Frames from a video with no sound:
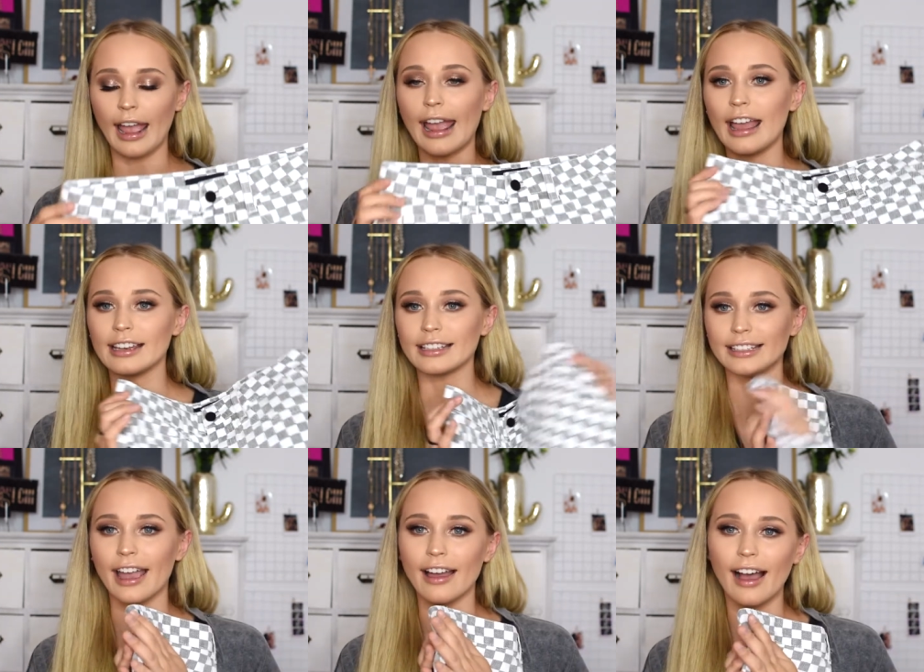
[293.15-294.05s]
And
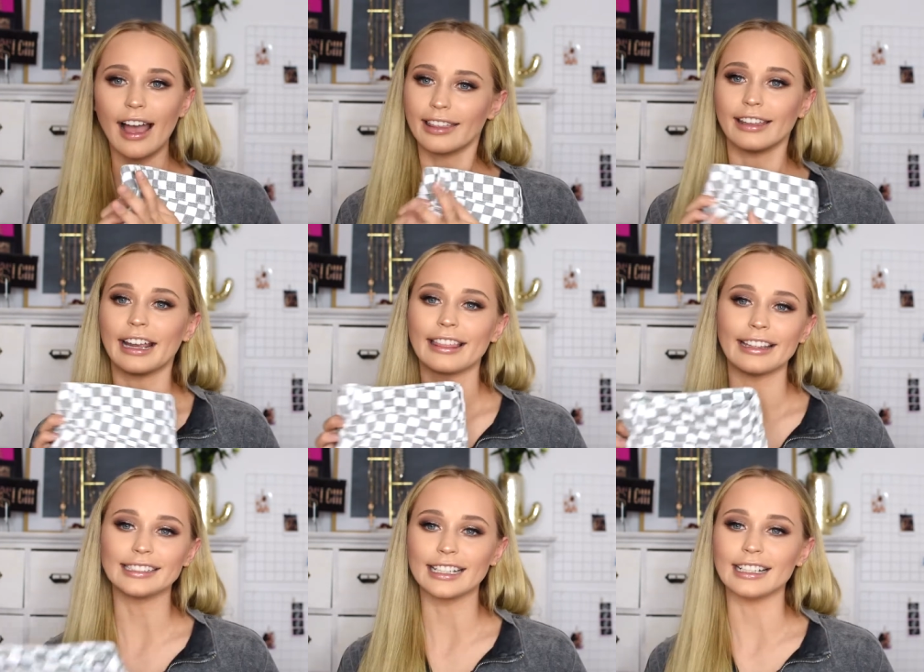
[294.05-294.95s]
yeah, I think
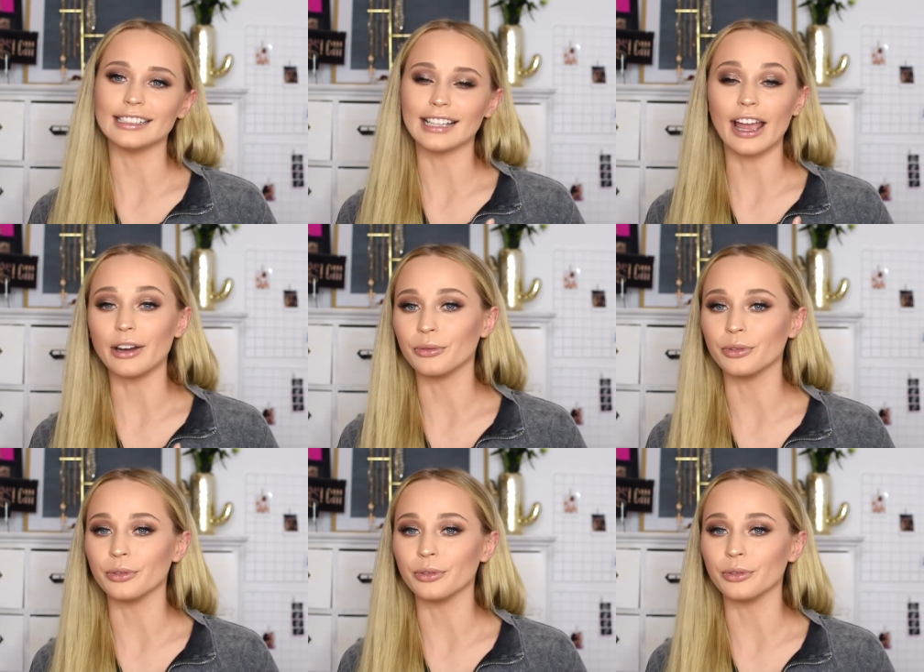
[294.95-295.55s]
this is a